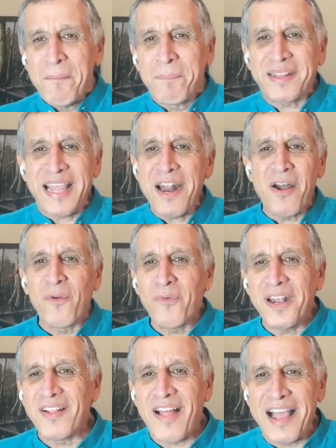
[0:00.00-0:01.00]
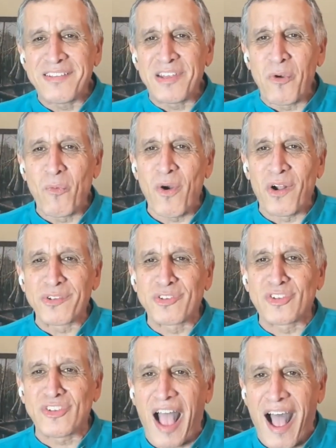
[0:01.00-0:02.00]
But they don't realize their world
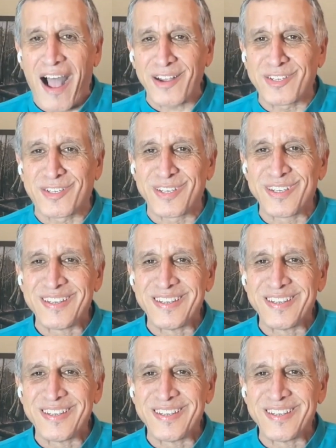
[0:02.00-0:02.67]
sucks.